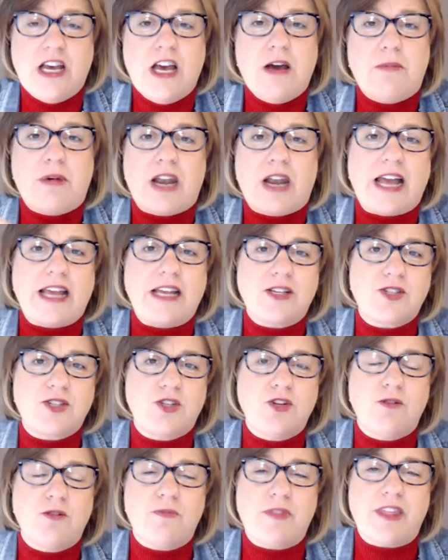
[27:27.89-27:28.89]
but I
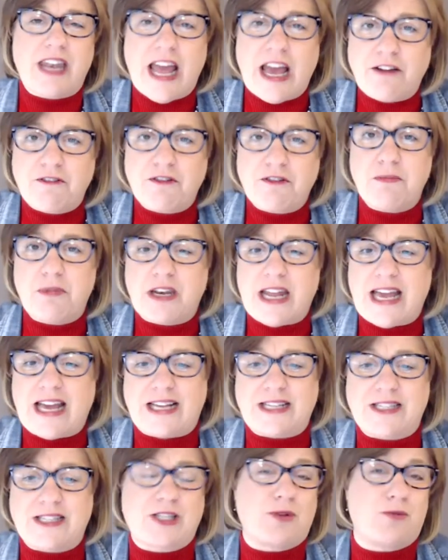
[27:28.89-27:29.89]
assume that everybody
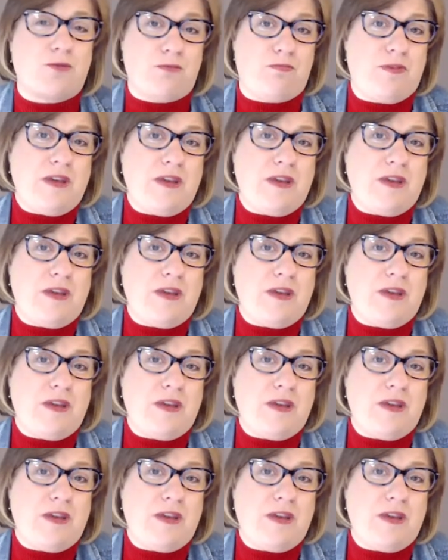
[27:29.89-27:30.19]
has to